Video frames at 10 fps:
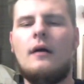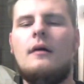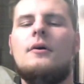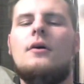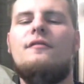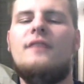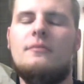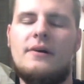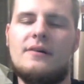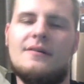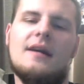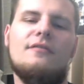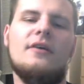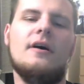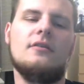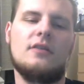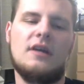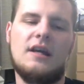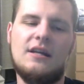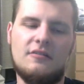going to go favorite player in the NFL is
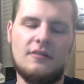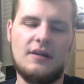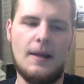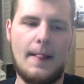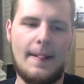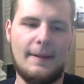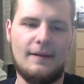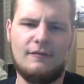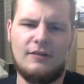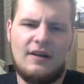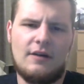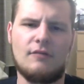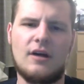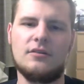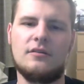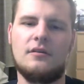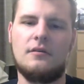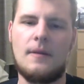easily, it's Aaron Rodgers.